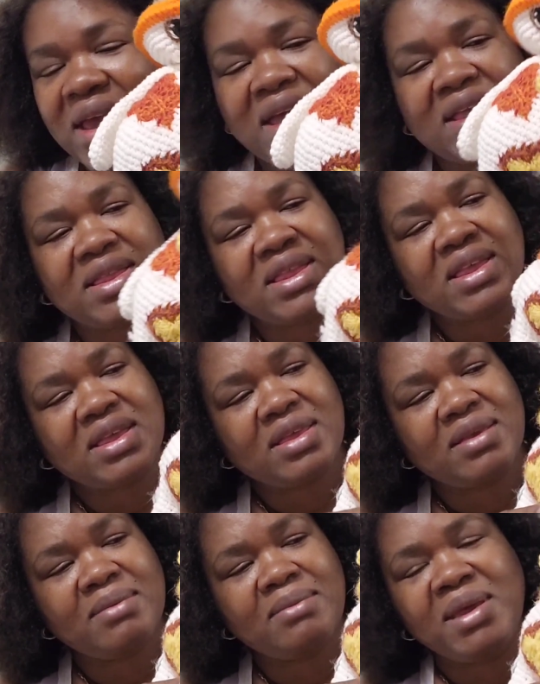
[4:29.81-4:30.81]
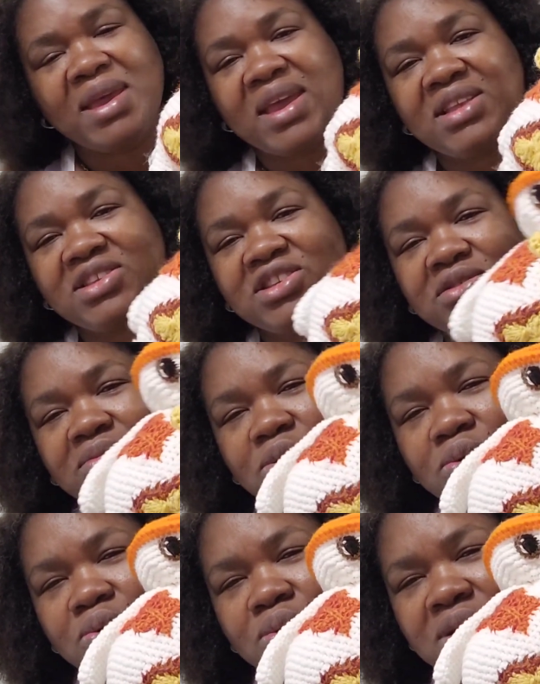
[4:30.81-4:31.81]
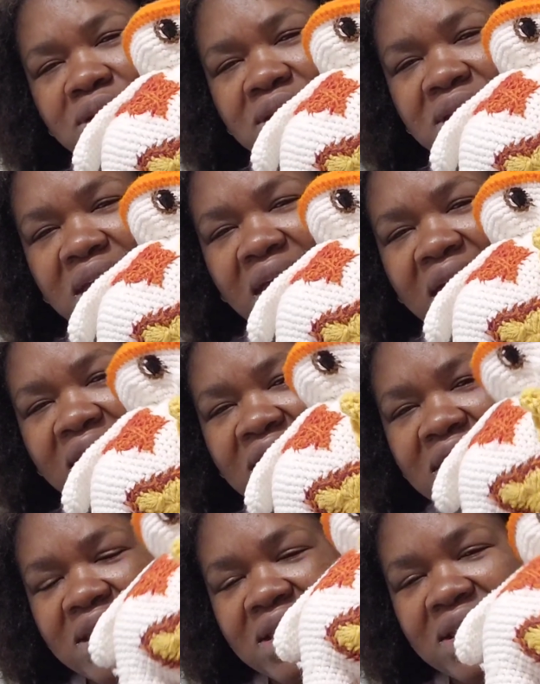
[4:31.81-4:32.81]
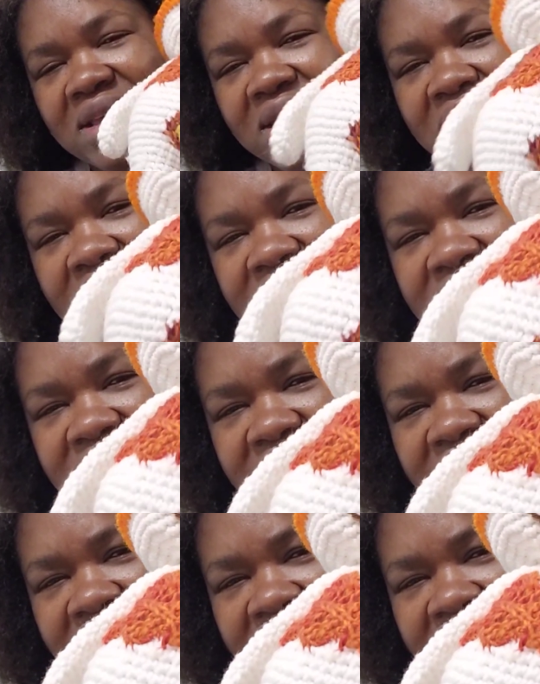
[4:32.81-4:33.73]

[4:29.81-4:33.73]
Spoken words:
it make it smooth, and see,